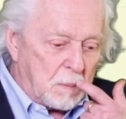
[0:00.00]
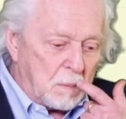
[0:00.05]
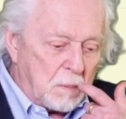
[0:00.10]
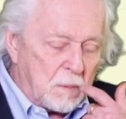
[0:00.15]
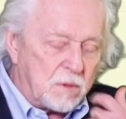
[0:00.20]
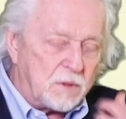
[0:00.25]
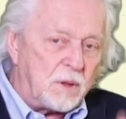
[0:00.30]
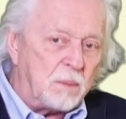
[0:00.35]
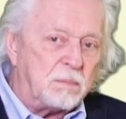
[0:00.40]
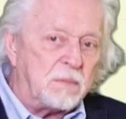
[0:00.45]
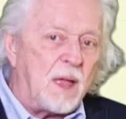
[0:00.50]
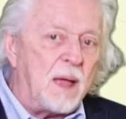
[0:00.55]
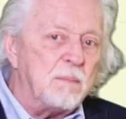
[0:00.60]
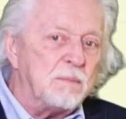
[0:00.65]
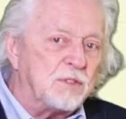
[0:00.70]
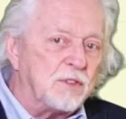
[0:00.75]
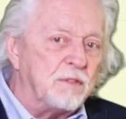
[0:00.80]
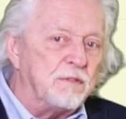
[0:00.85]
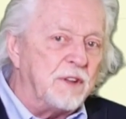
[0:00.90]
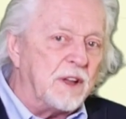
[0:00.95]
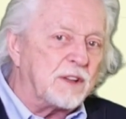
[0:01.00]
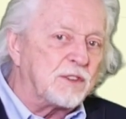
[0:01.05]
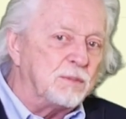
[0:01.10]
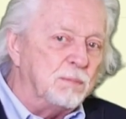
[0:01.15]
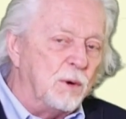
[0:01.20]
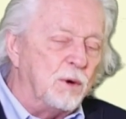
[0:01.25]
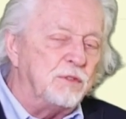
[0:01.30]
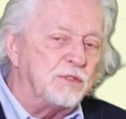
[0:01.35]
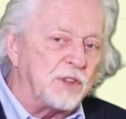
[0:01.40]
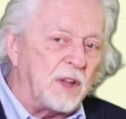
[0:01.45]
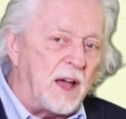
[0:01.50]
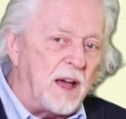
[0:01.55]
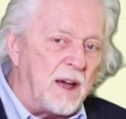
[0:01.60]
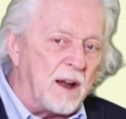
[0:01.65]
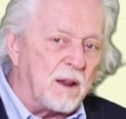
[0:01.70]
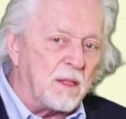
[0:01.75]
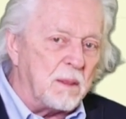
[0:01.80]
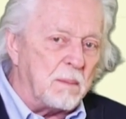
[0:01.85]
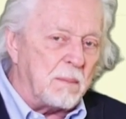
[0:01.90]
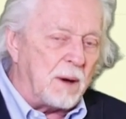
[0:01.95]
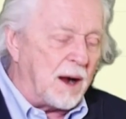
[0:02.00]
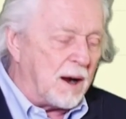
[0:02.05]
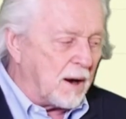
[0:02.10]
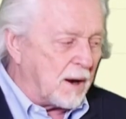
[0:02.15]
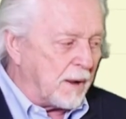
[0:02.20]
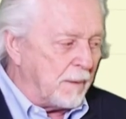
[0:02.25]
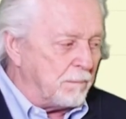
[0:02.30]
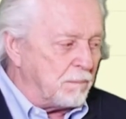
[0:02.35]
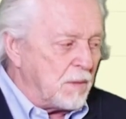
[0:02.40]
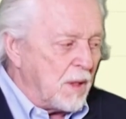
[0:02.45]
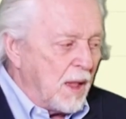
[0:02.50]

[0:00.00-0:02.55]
Sometimes the VIX moves ahead of the market.